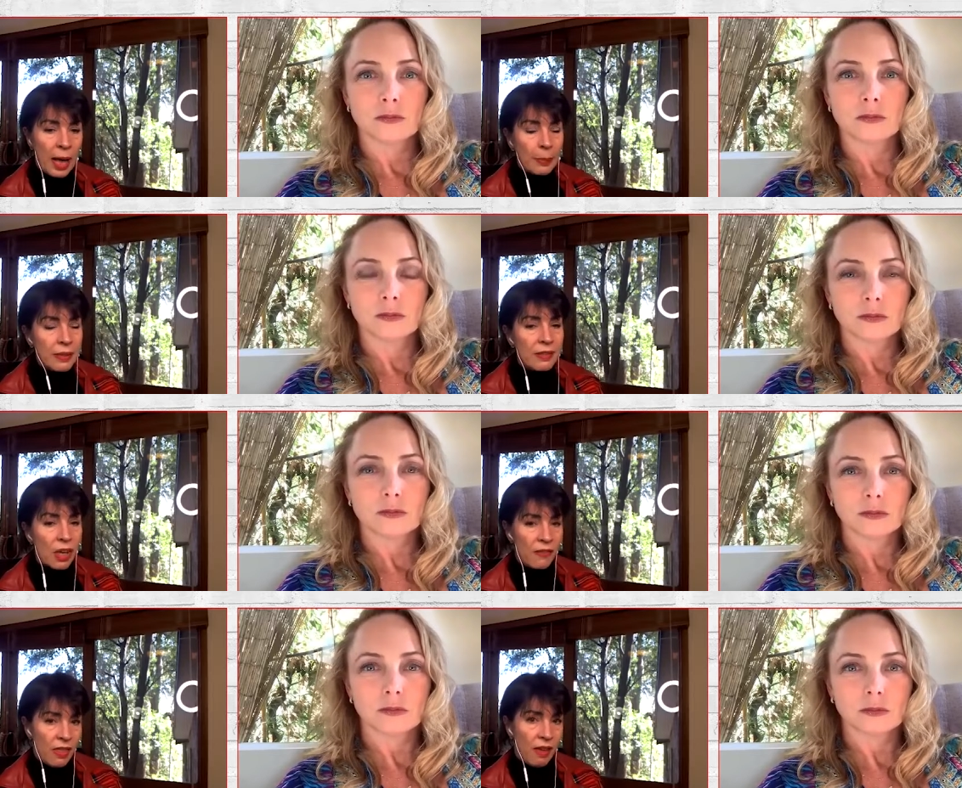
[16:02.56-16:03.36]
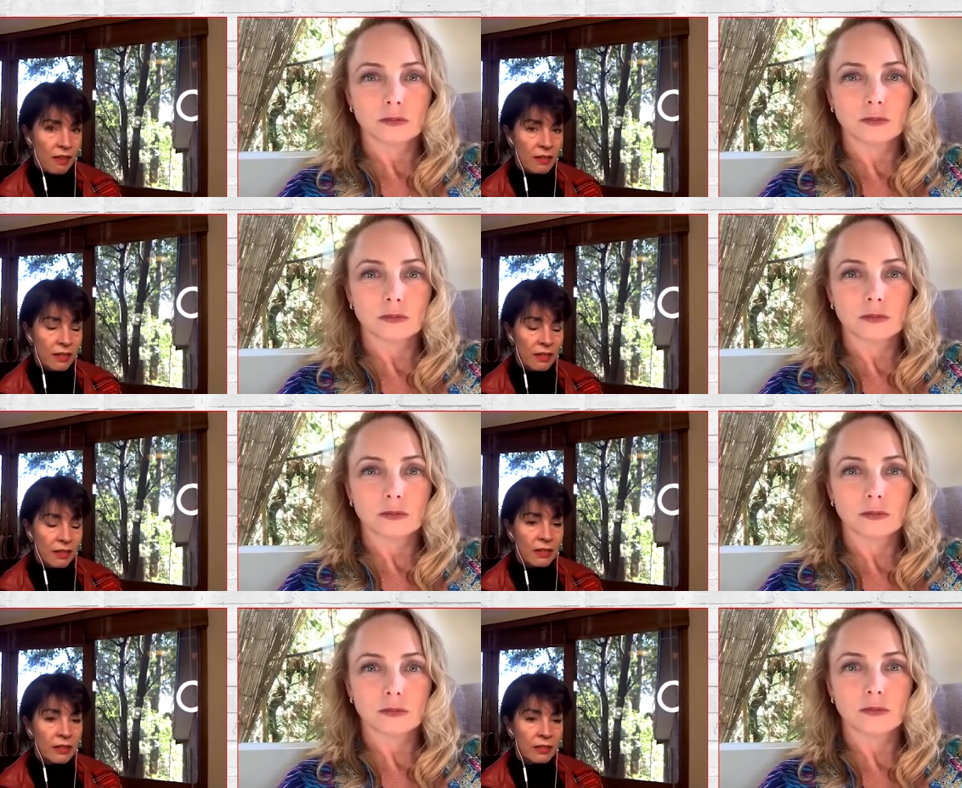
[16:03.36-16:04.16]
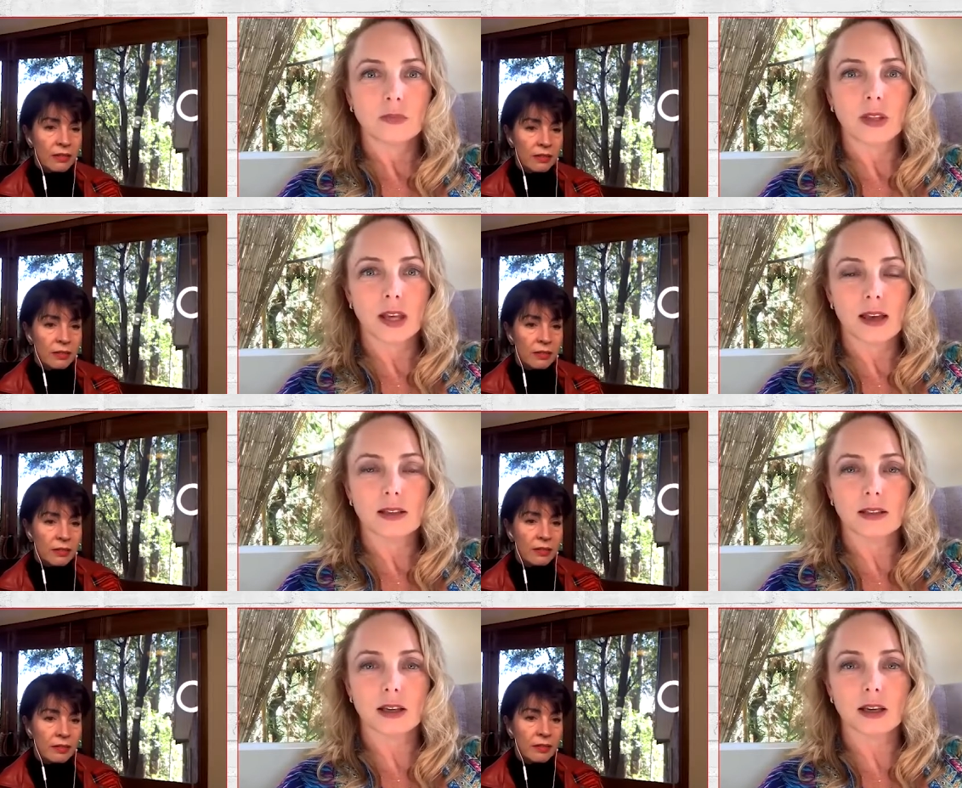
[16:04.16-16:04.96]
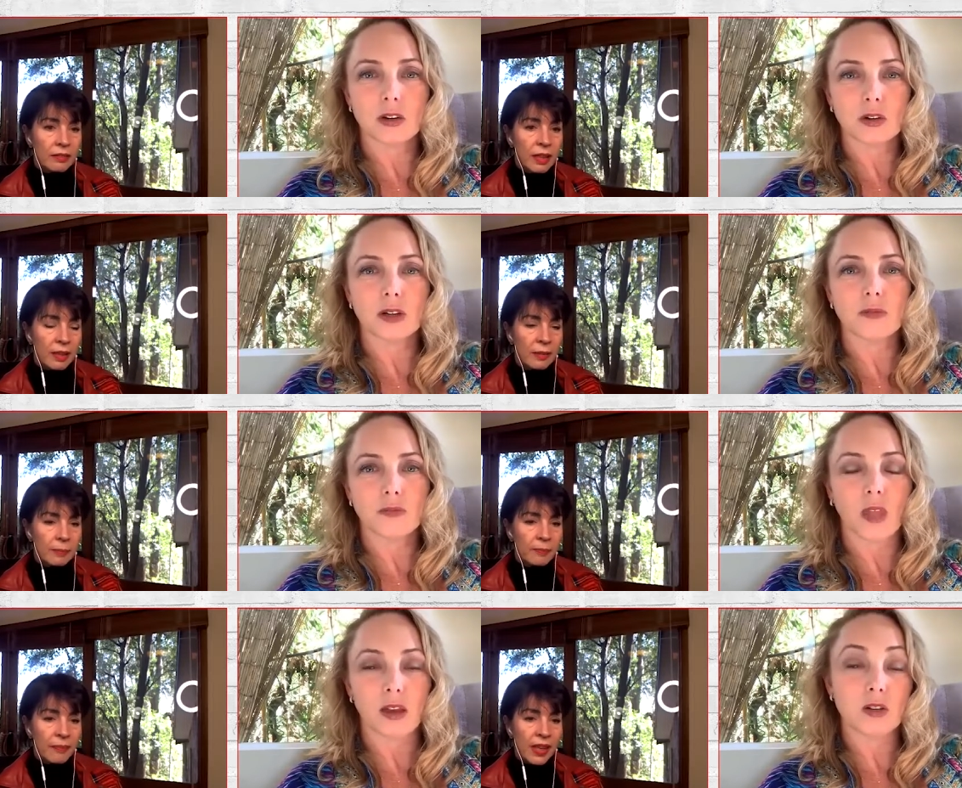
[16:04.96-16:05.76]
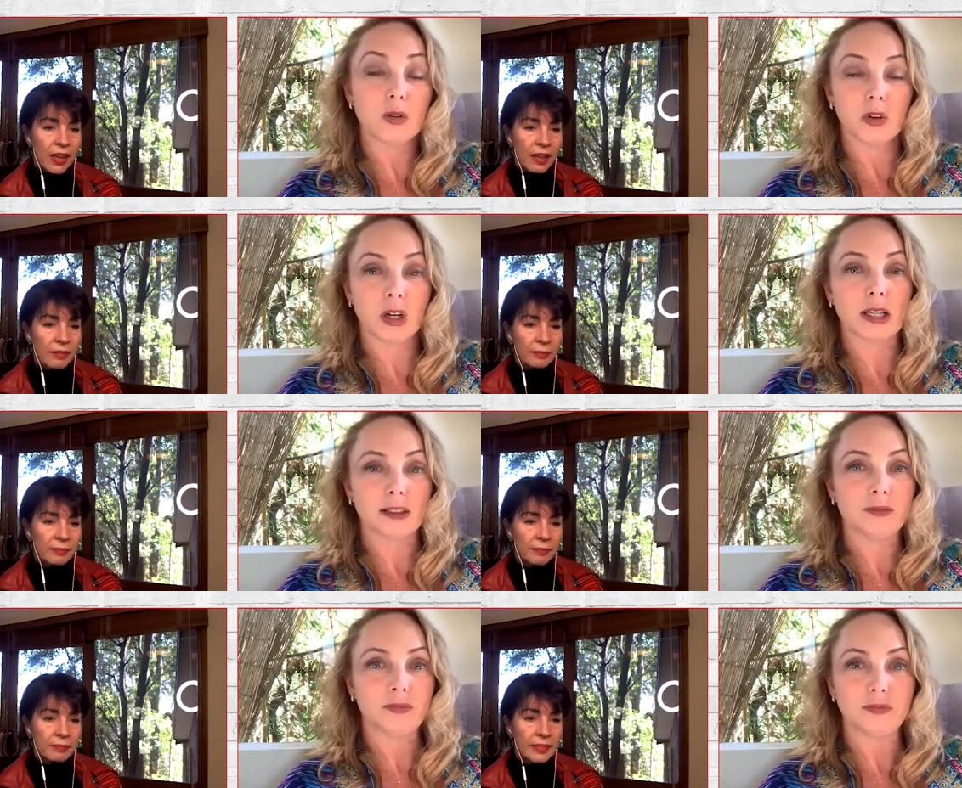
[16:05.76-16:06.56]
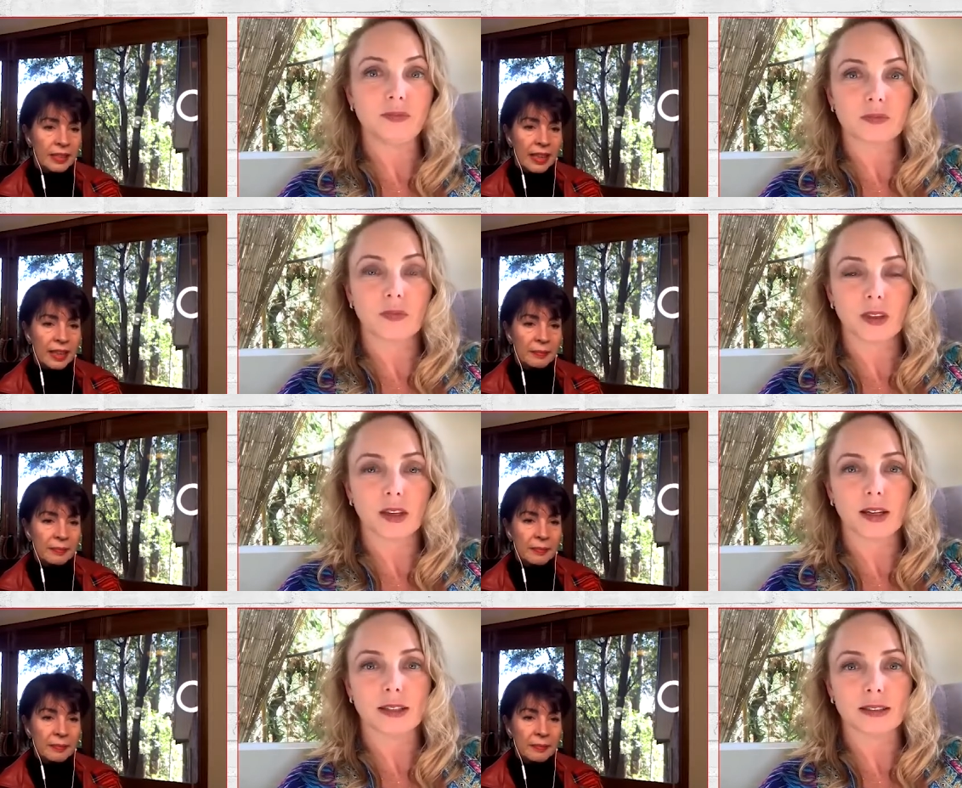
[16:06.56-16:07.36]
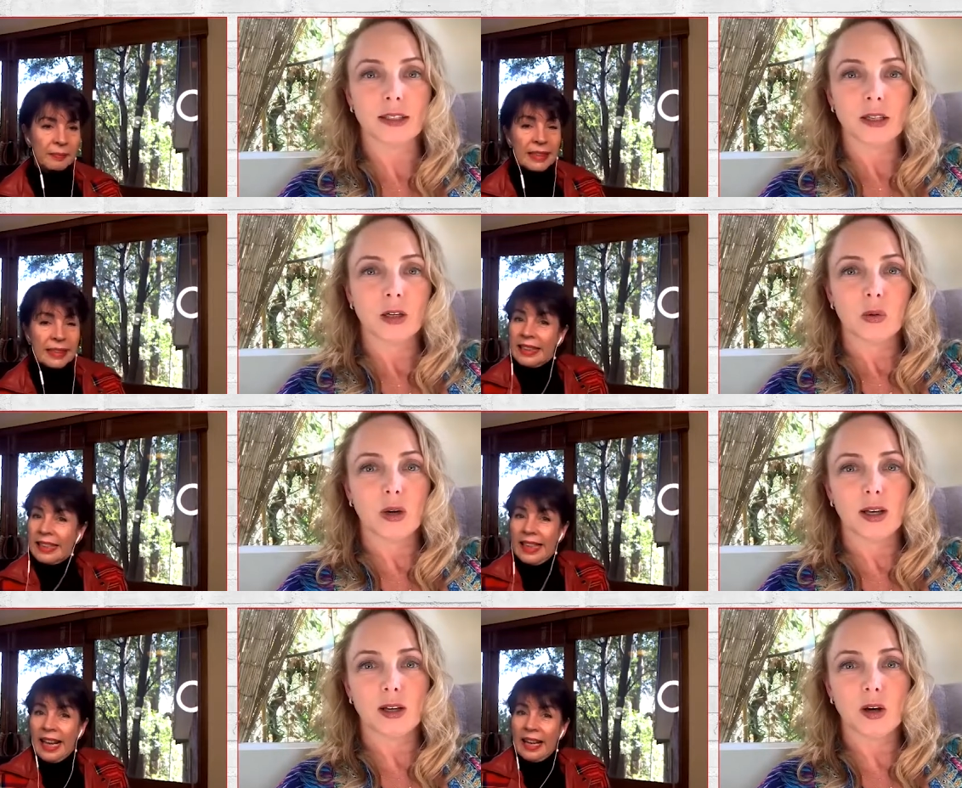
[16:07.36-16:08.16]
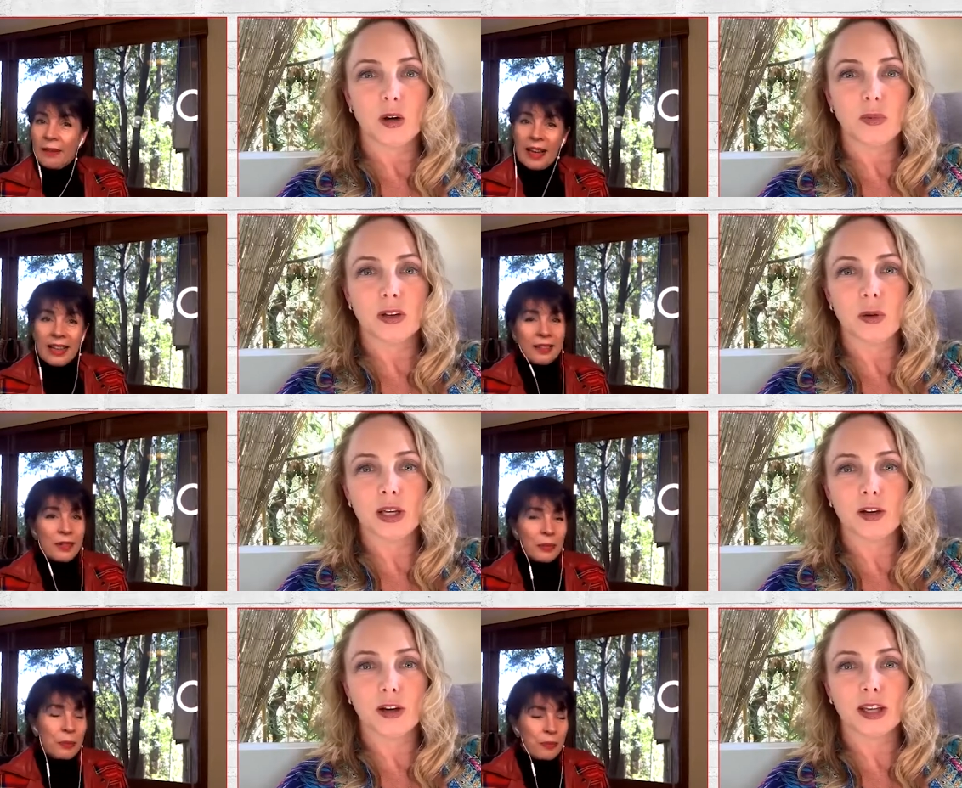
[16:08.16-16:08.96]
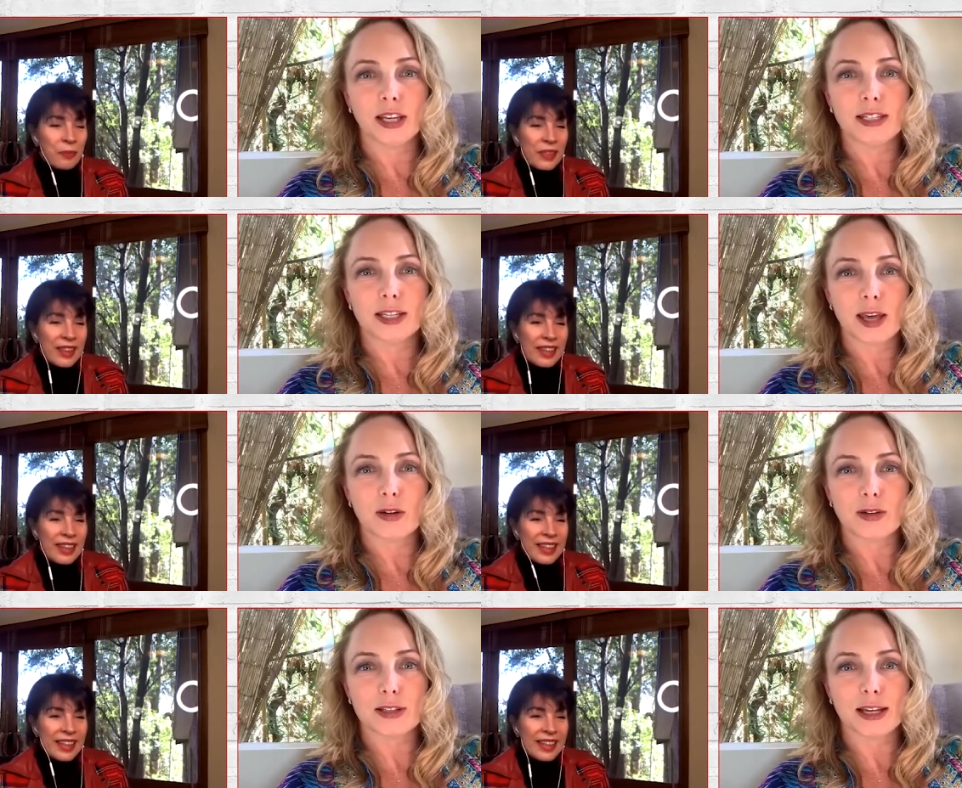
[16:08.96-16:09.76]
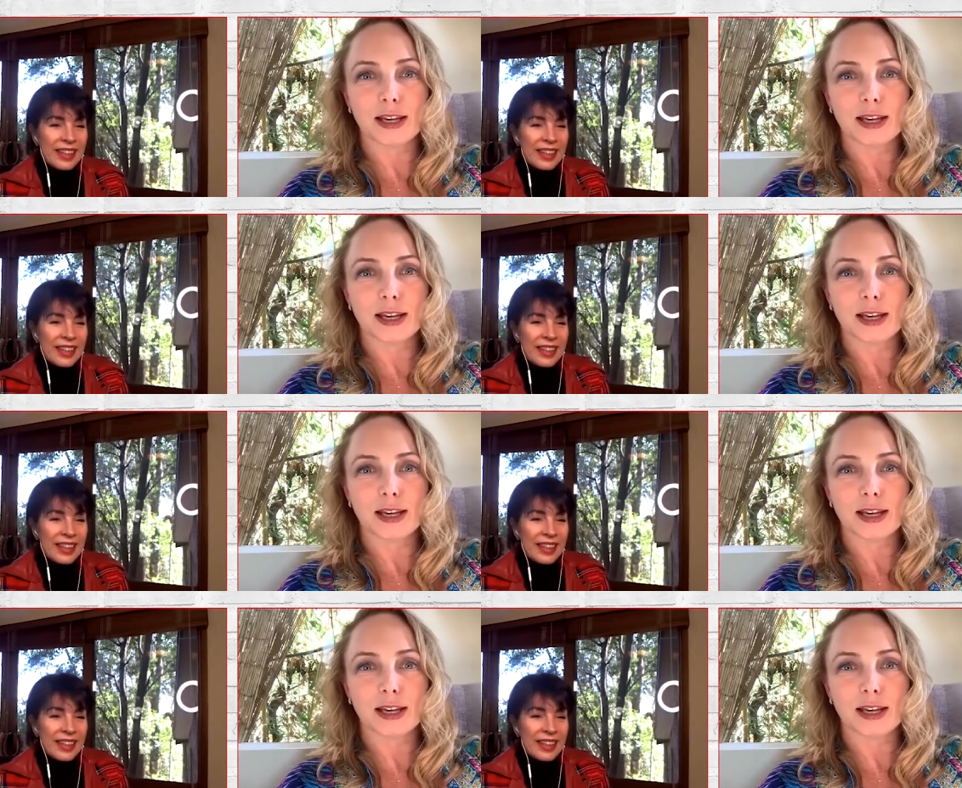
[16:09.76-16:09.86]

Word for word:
Speaker 1: happens over there.
Speaker 2: Yes, I agree. I do mm. agree. Yeah. Yeah. Well, hopefully we can all get it together and stay